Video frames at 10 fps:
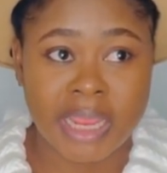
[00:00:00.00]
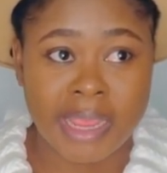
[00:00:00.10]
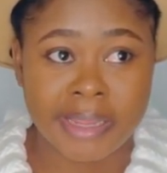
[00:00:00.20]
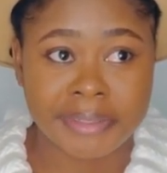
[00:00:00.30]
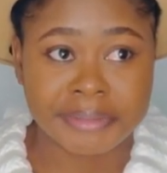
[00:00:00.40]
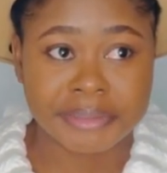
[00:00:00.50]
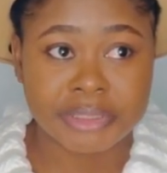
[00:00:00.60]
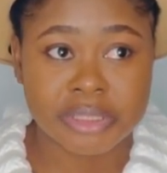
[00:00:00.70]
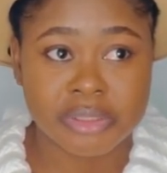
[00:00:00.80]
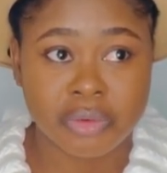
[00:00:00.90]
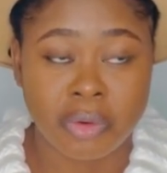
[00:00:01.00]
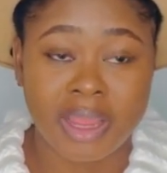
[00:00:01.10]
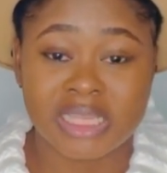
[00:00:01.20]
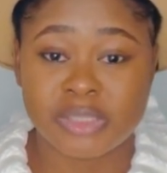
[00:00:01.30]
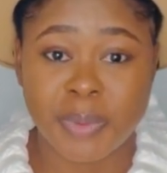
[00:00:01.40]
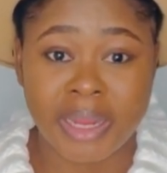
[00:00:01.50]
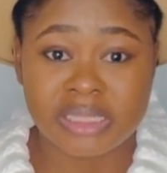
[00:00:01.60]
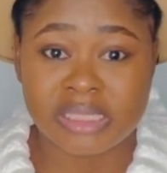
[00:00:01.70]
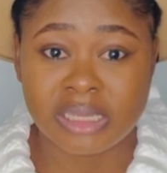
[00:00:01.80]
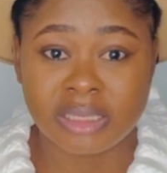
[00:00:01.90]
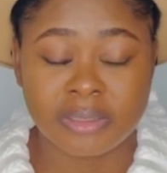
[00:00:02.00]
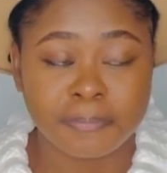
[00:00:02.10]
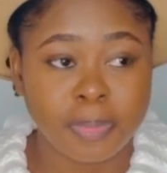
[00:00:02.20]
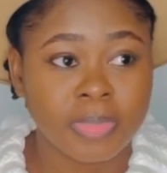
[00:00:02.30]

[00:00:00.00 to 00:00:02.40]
and we're expecting.